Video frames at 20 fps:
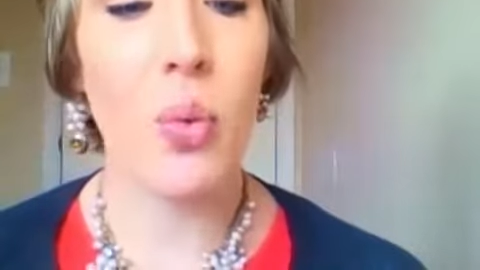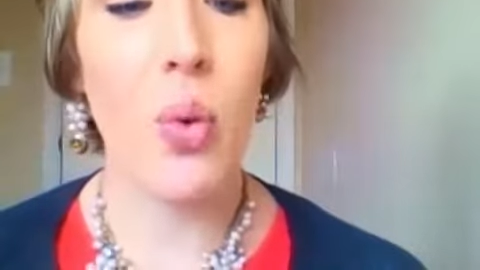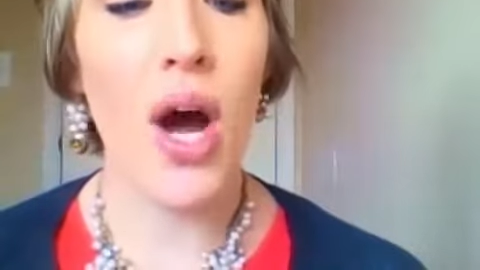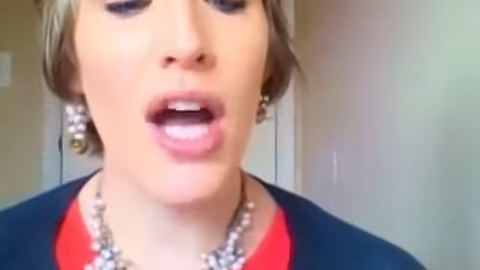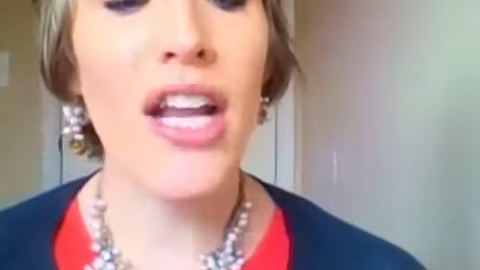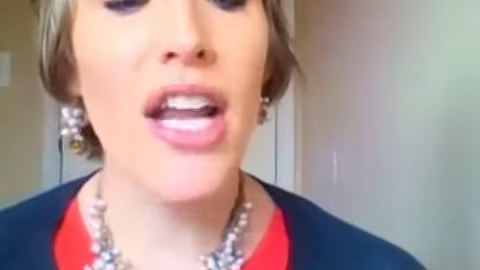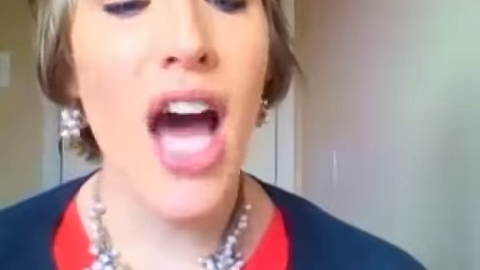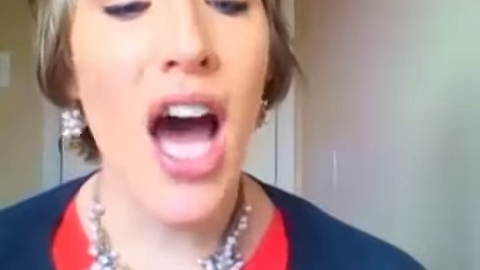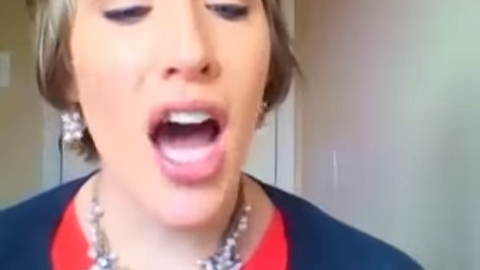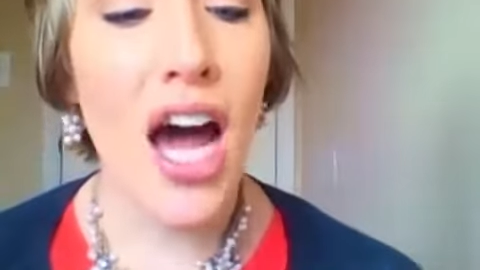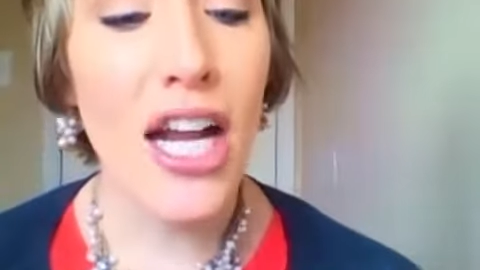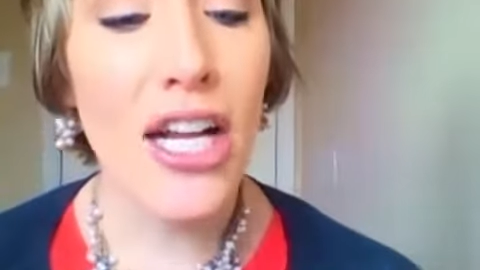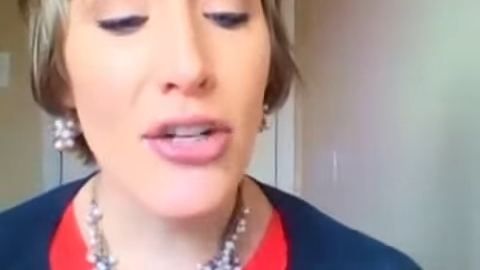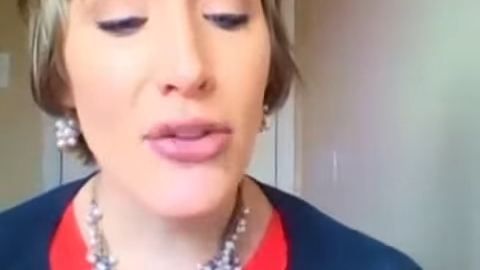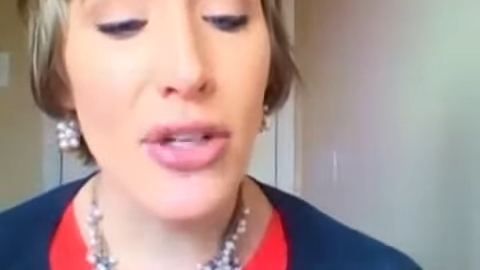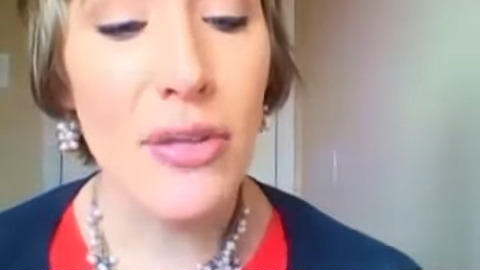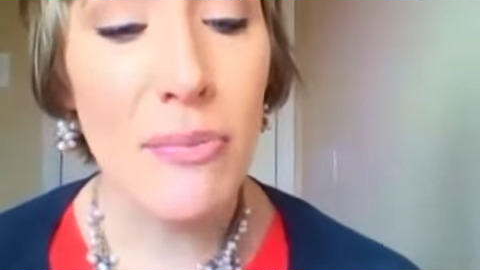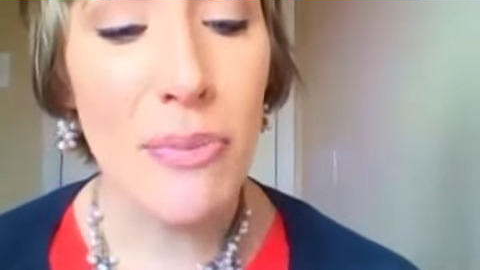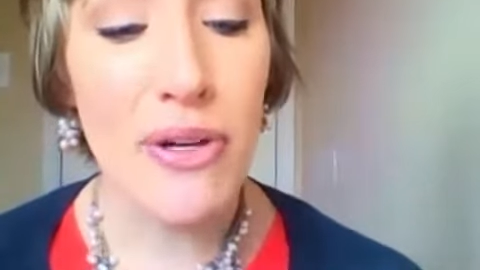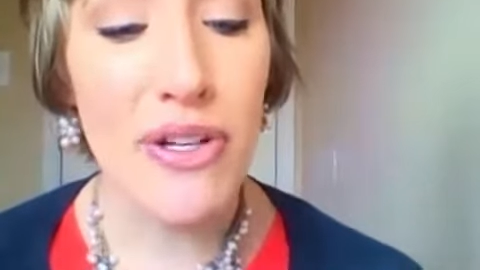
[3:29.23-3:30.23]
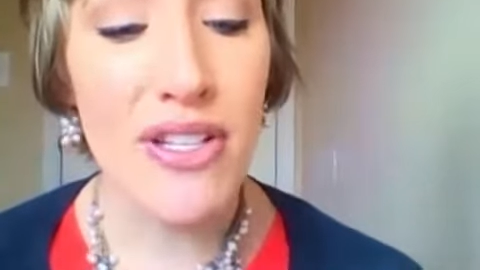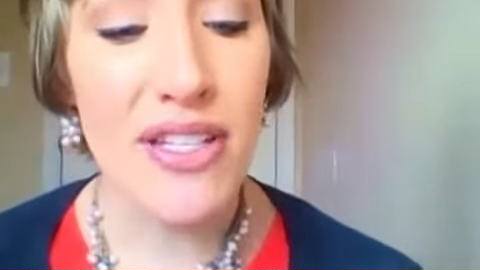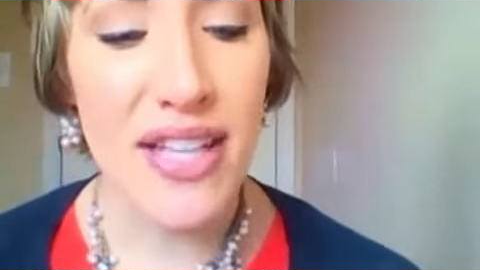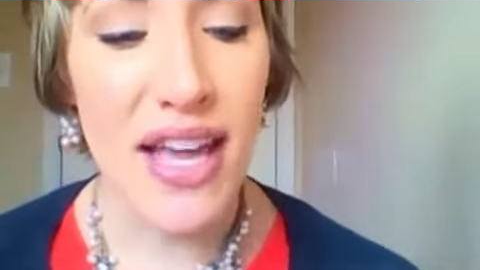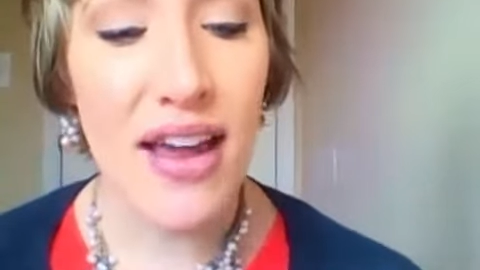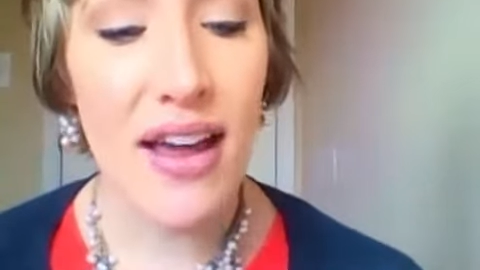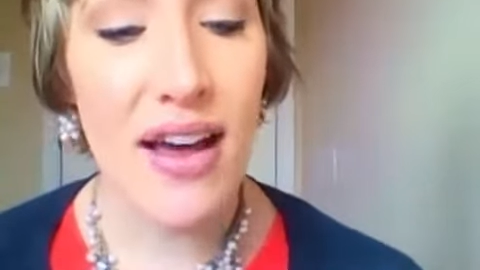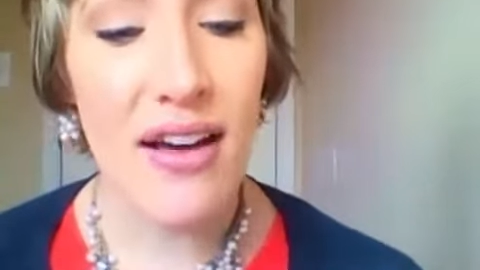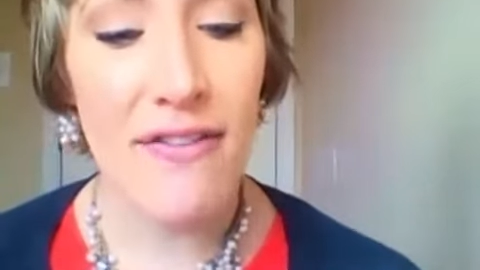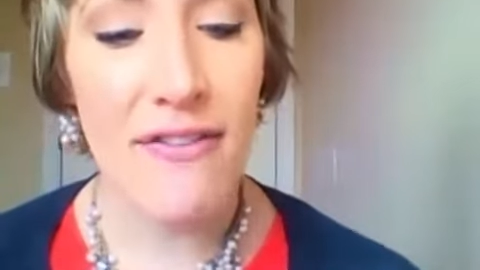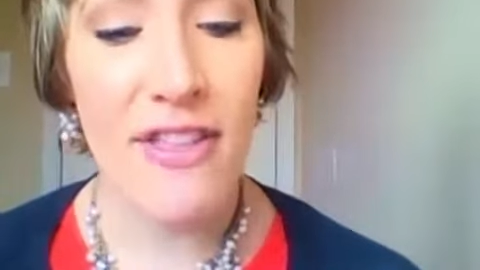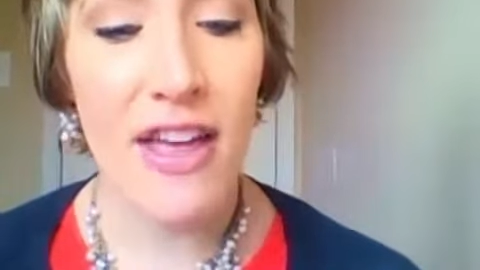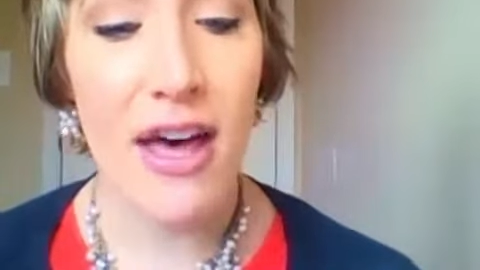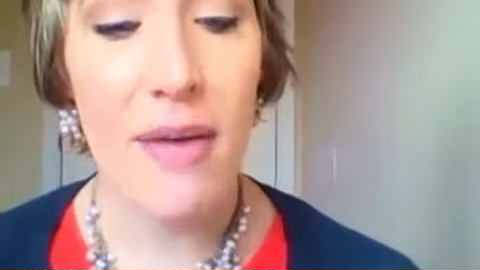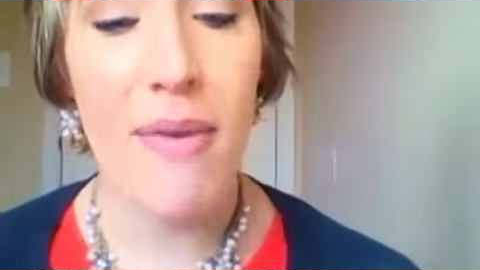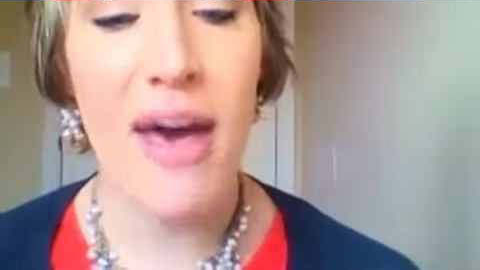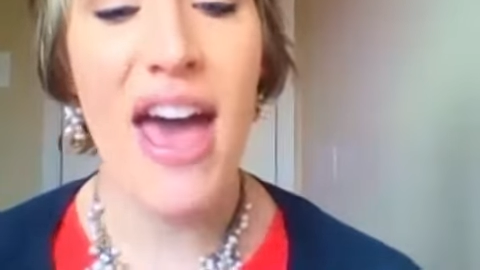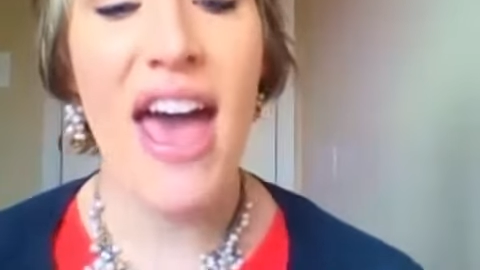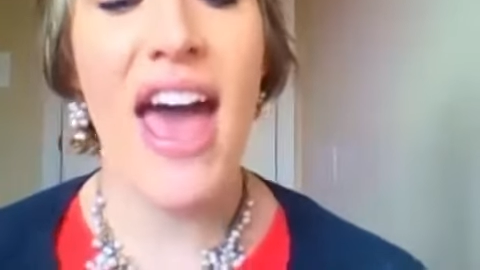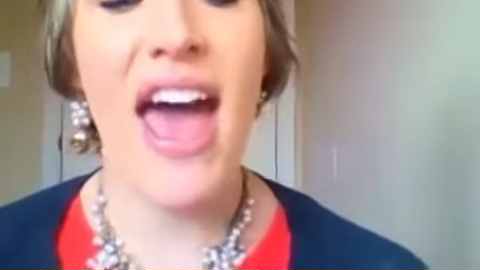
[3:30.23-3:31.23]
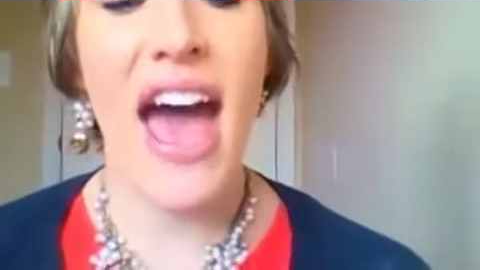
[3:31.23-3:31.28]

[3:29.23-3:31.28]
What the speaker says: 100% of them